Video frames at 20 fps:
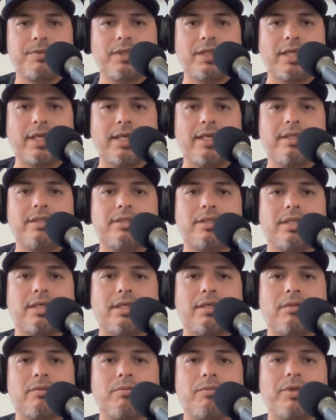and
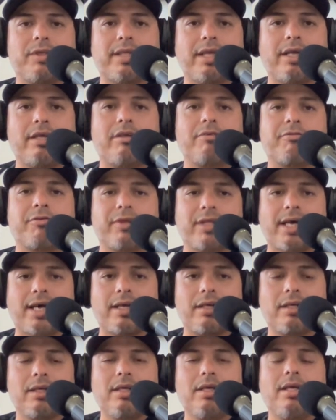we thank you for that.
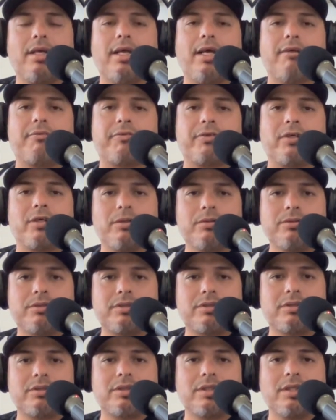And for
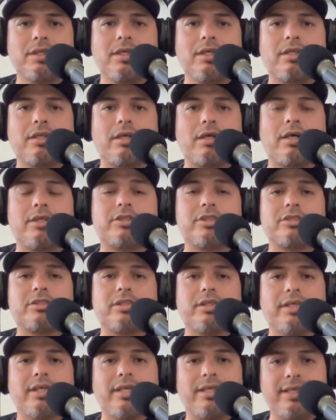those that are just
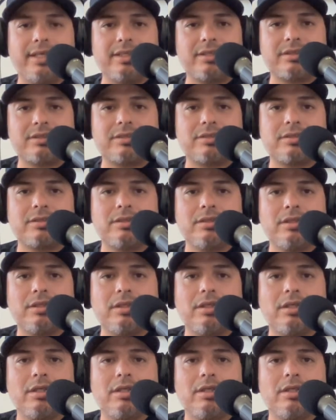idiots,
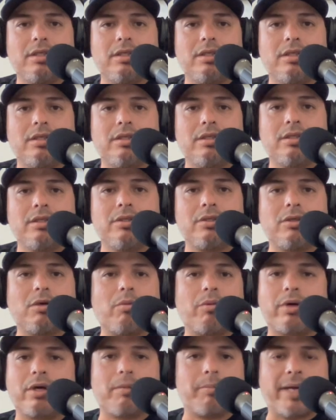don't
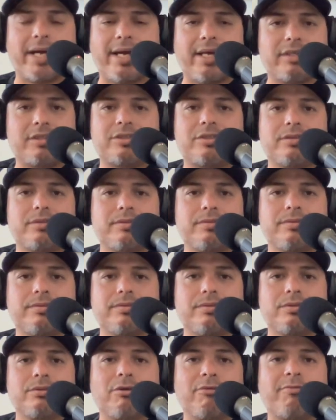wear a badge.
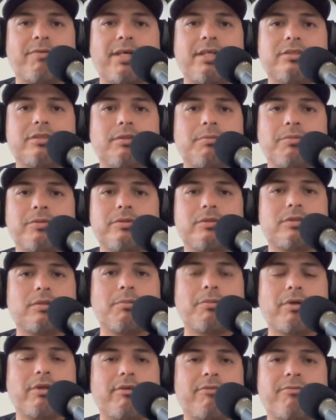Go find
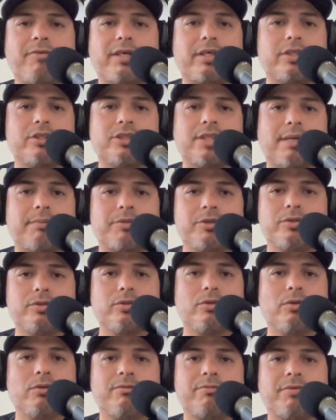some other fucking job to do.
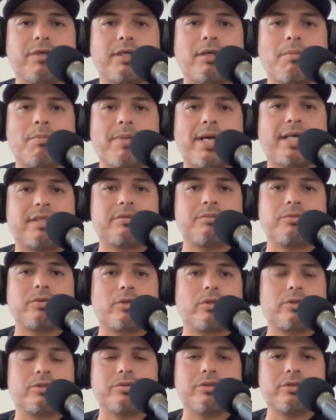Go fucking bag some
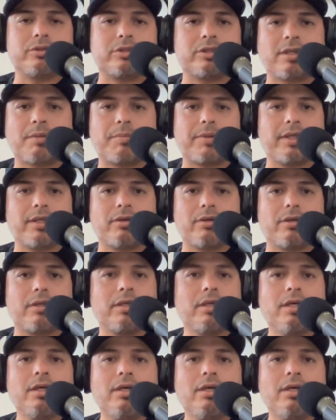groceries or something, or